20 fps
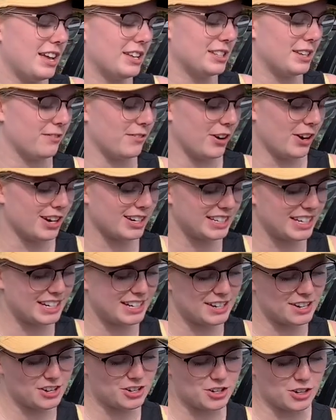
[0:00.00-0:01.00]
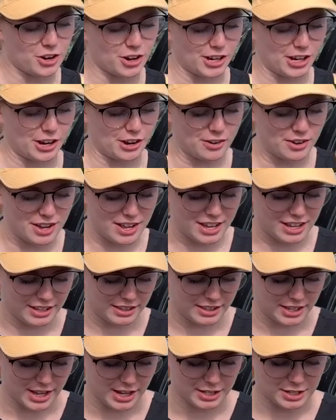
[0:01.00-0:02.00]
so I'm very excited to show you
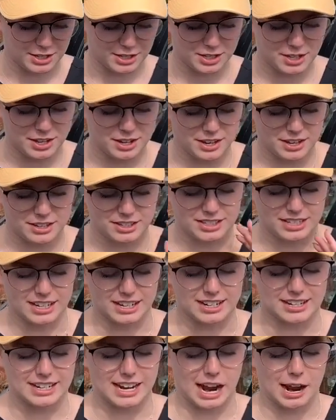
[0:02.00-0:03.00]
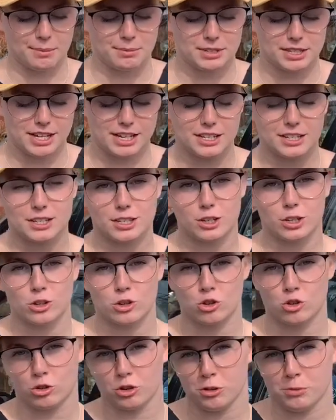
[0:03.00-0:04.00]
this Scindapsus
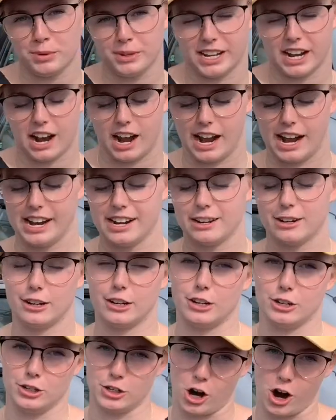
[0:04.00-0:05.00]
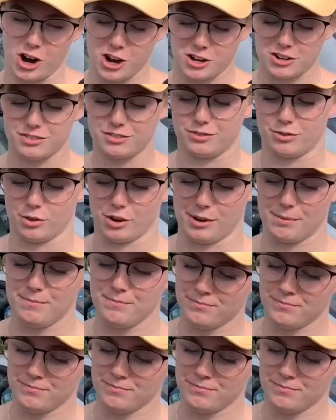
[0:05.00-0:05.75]
treubii dark form